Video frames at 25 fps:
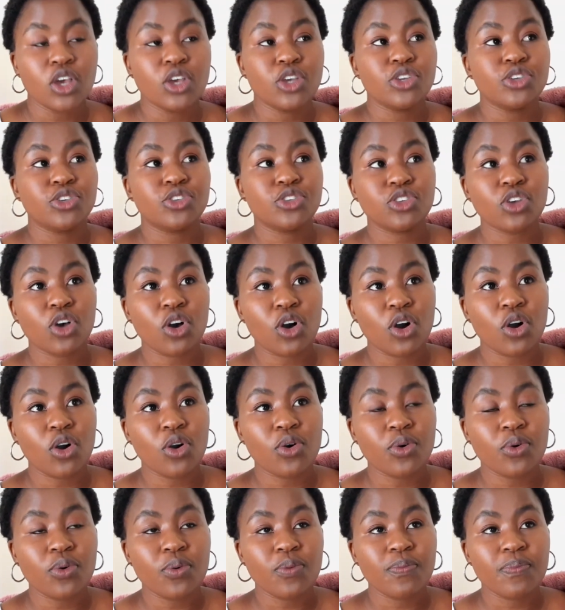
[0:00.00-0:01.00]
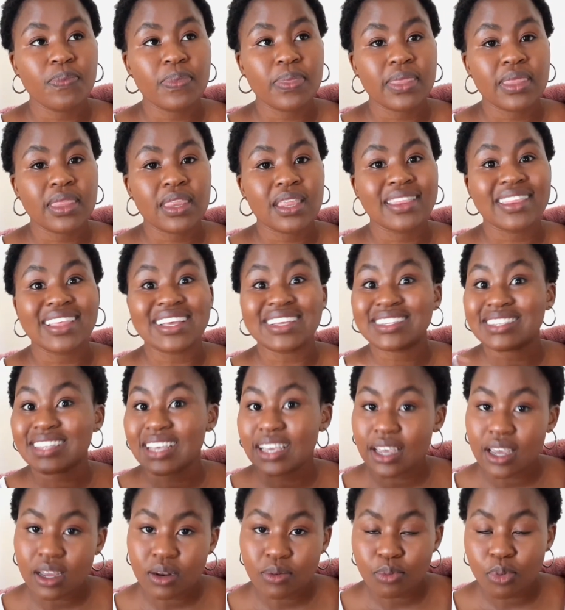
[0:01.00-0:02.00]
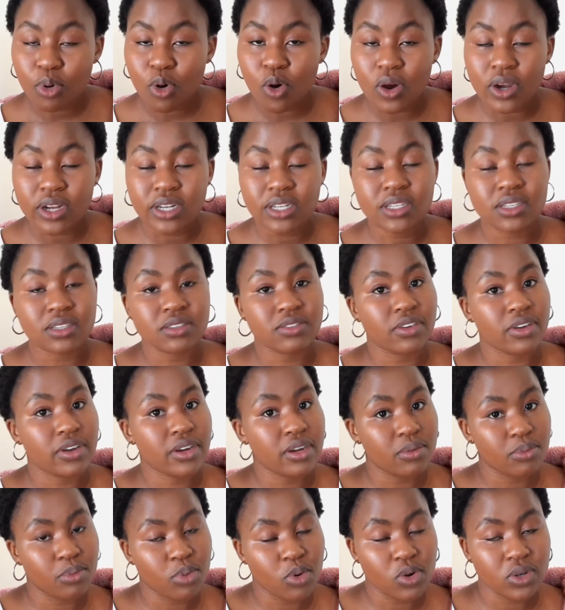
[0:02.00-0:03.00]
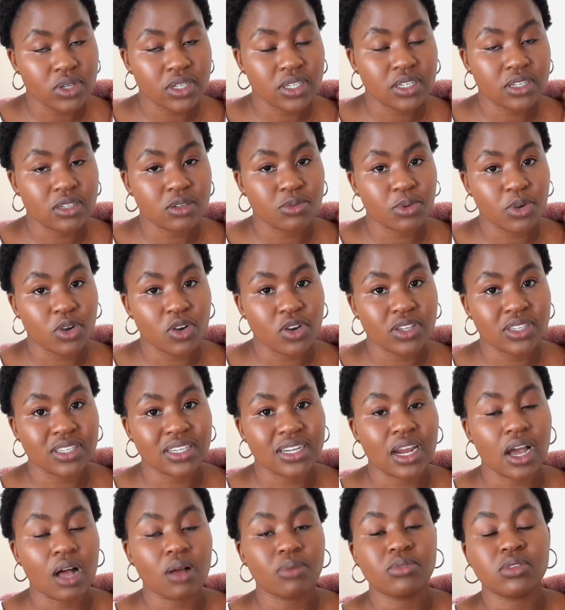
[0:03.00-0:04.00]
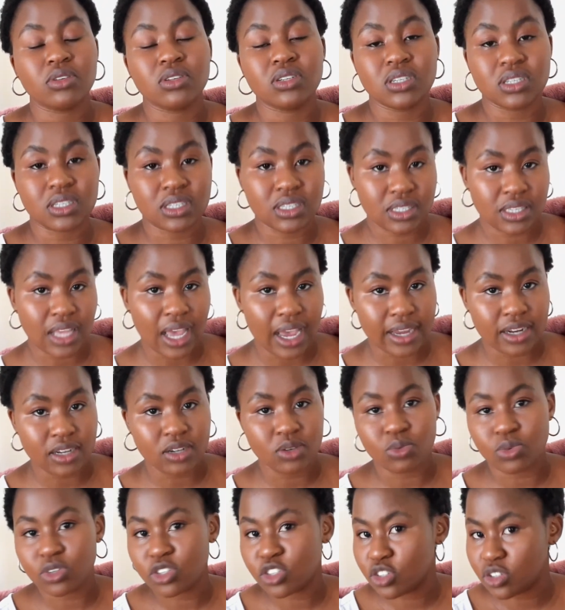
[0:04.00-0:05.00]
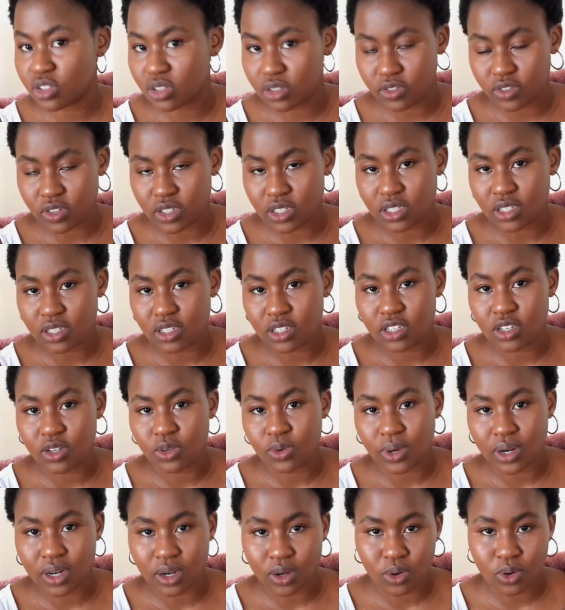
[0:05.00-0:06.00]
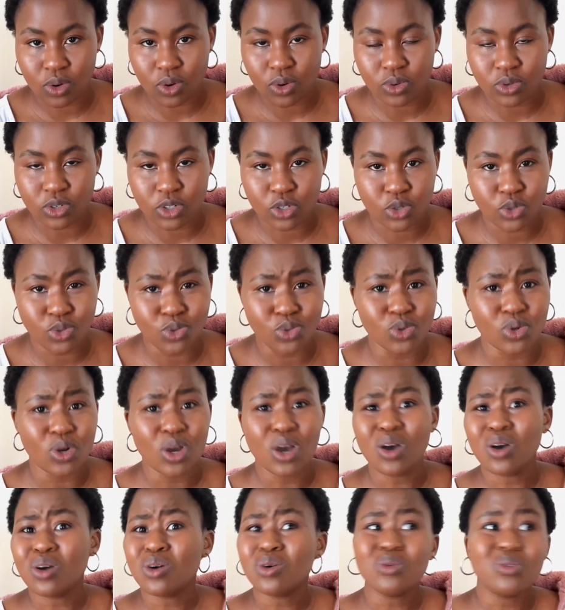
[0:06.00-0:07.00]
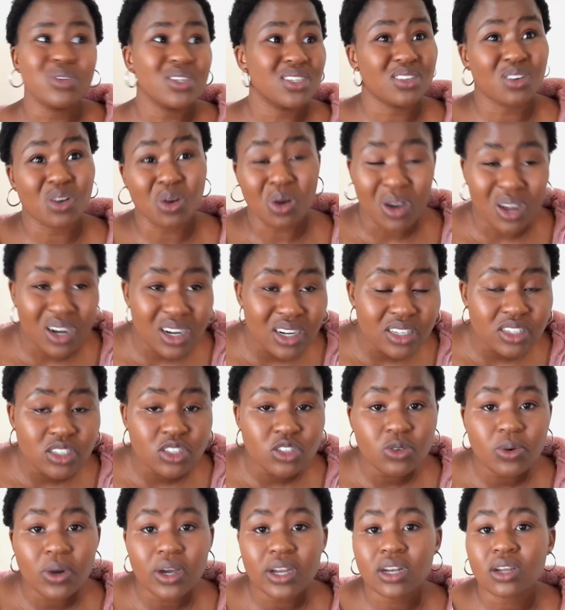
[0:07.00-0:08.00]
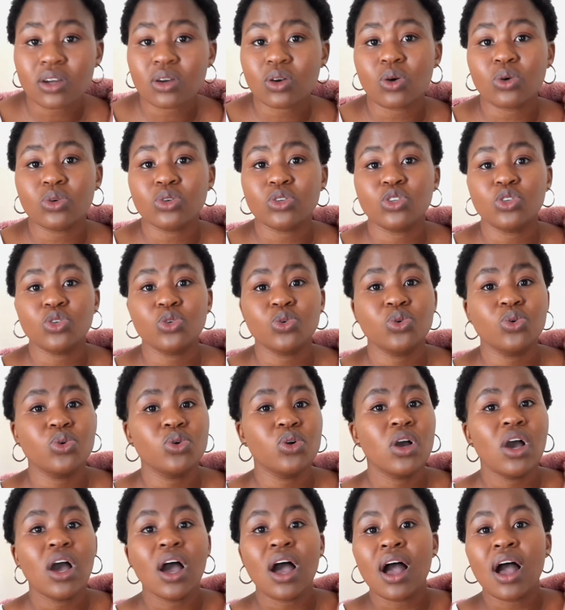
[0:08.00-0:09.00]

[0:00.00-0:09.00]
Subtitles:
So the second point is very important because it helps you decide which university you want to go to, which college you want to go to,